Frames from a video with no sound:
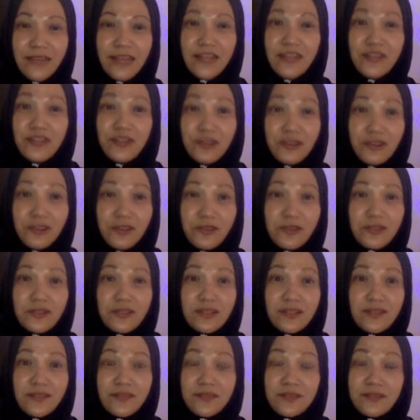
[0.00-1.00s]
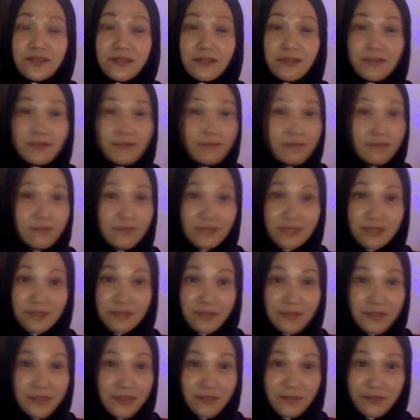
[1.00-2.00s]
Enjoy yourselves
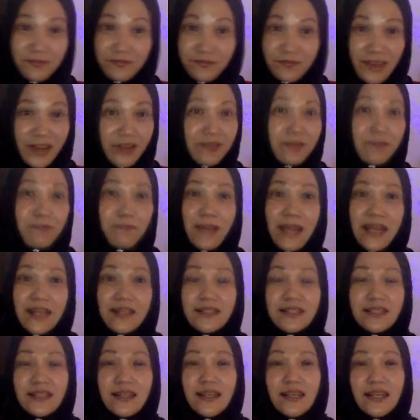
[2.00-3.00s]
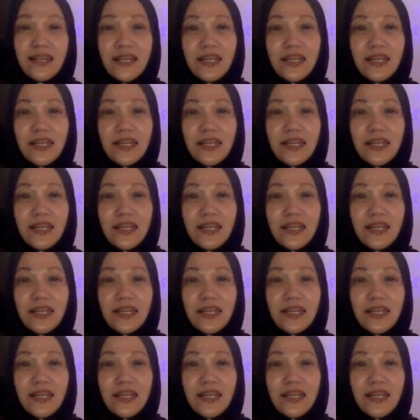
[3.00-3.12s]
the, the very best